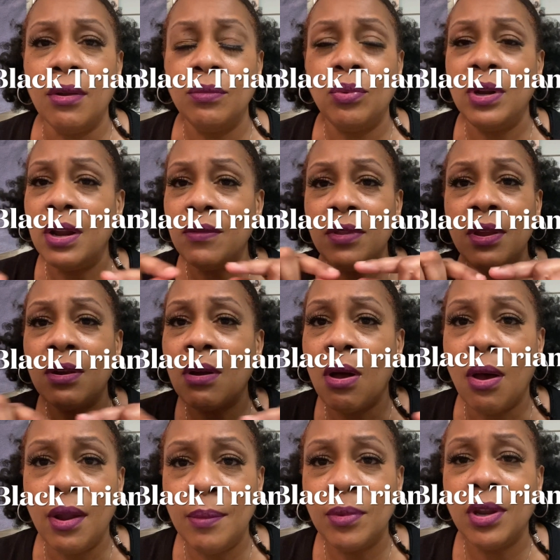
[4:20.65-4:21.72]
Whatever they're called,
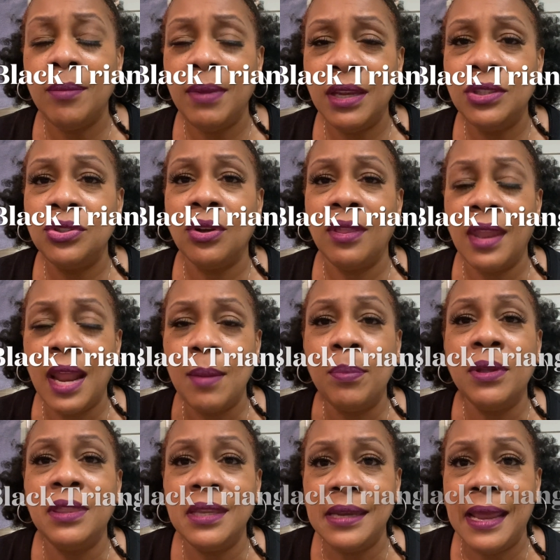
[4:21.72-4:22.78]
I'm going to make sure that I put the
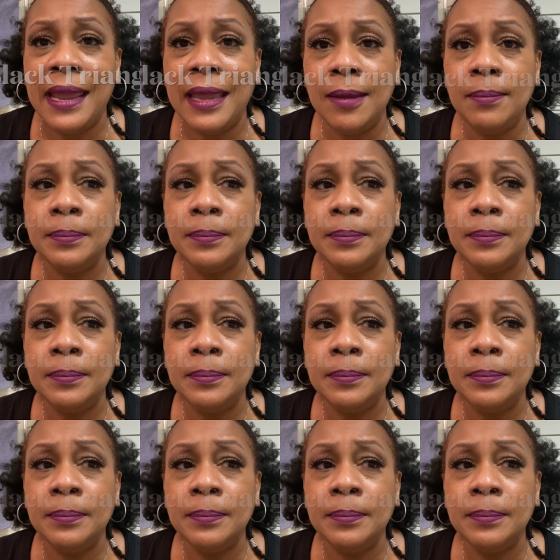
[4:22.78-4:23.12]
name